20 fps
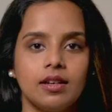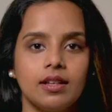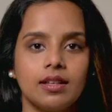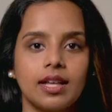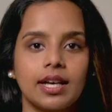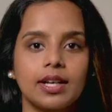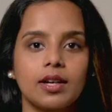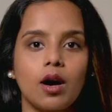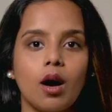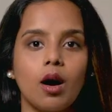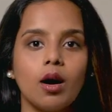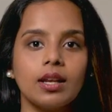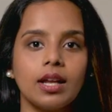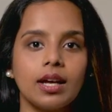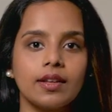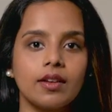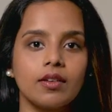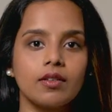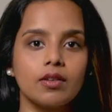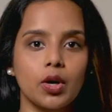Like all
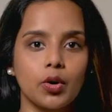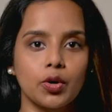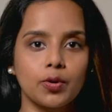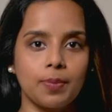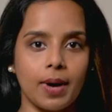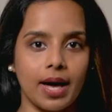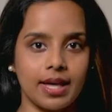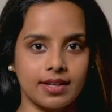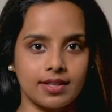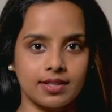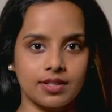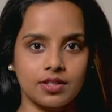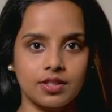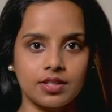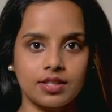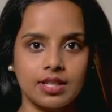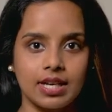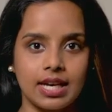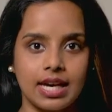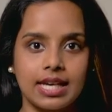other load
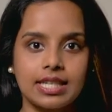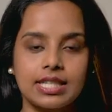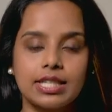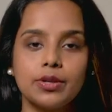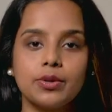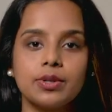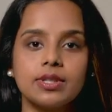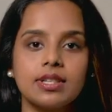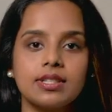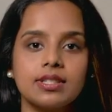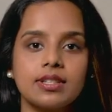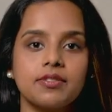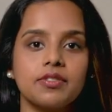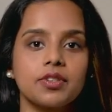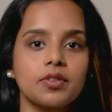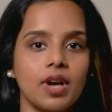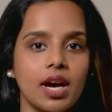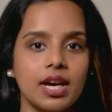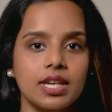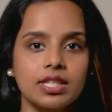balancers, it uses a
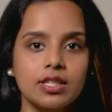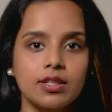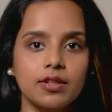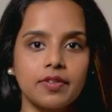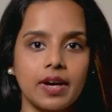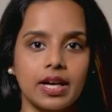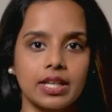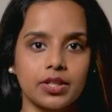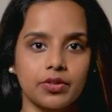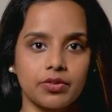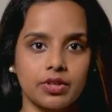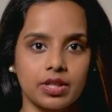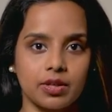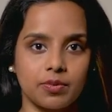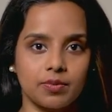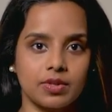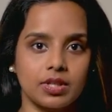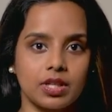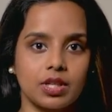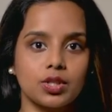variety of
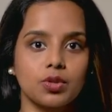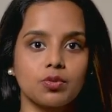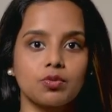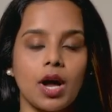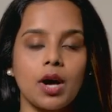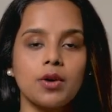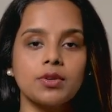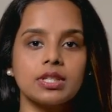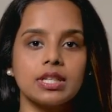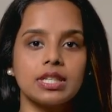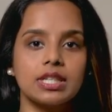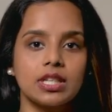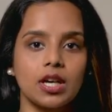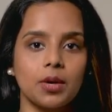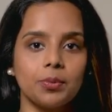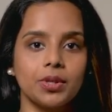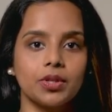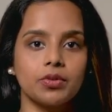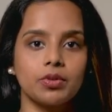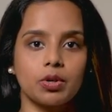algorithms to route
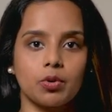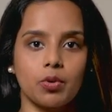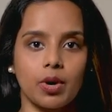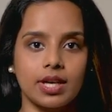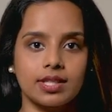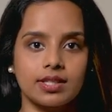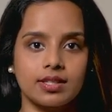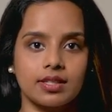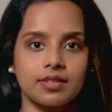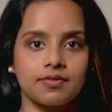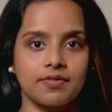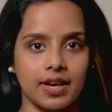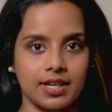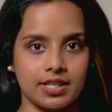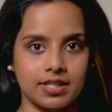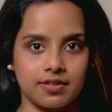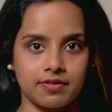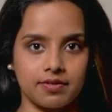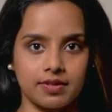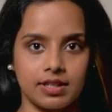incoming requests
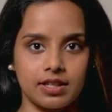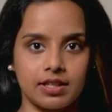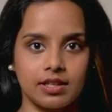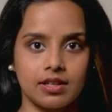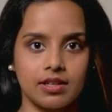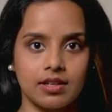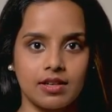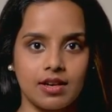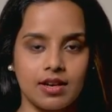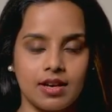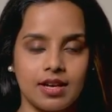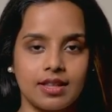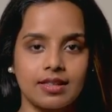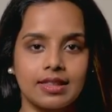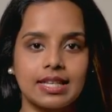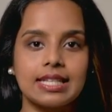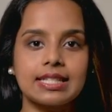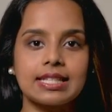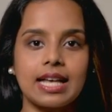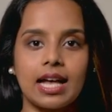effectively.
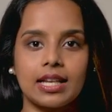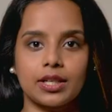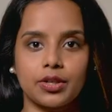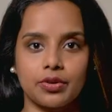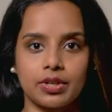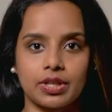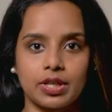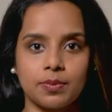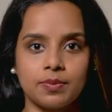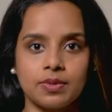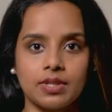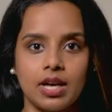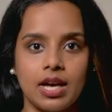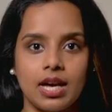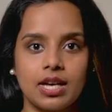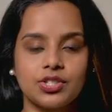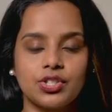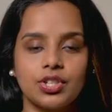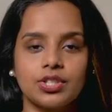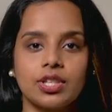These algorithms,
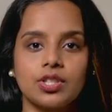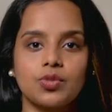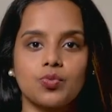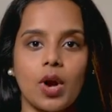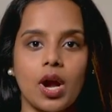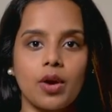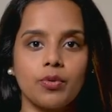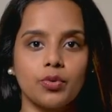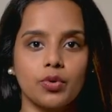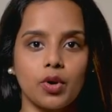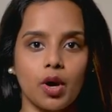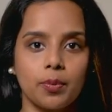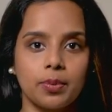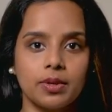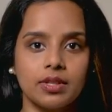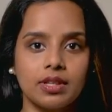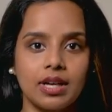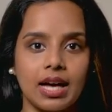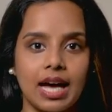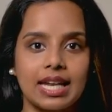such as
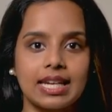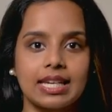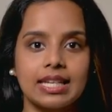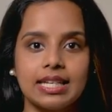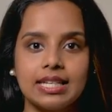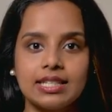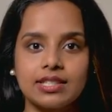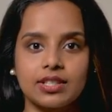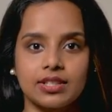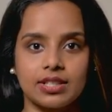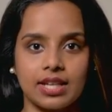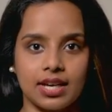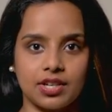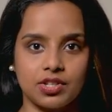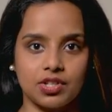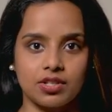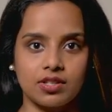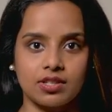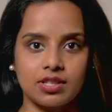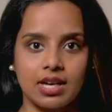round-robin and least
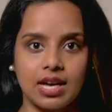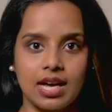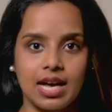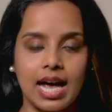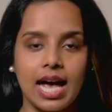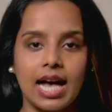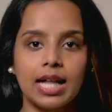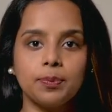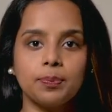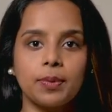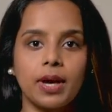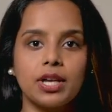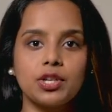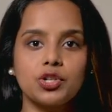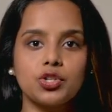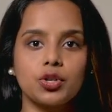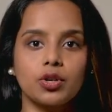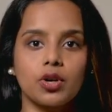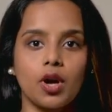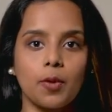connections, help
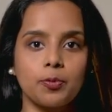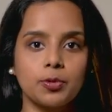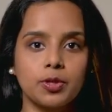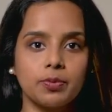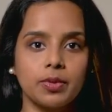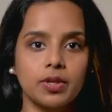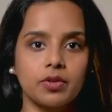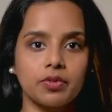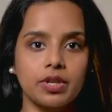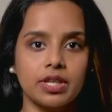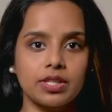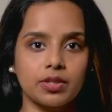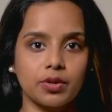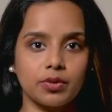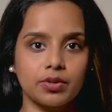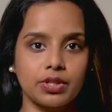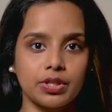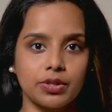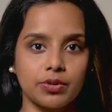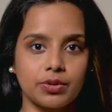ensure optimal
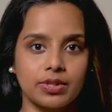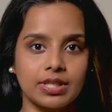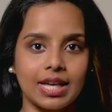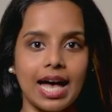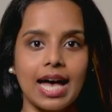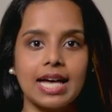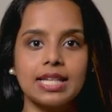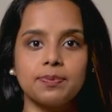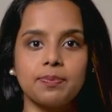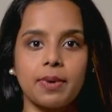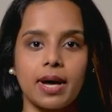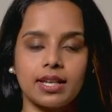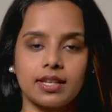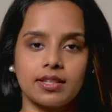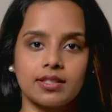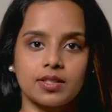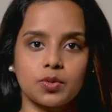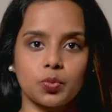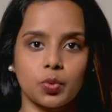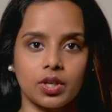resource use and
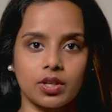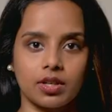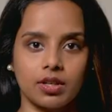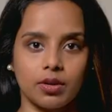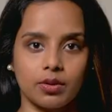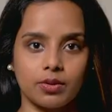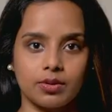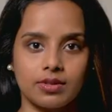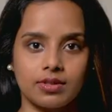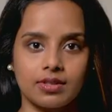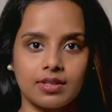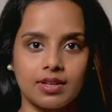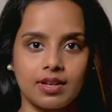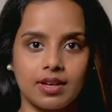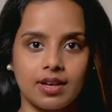balanced workloads.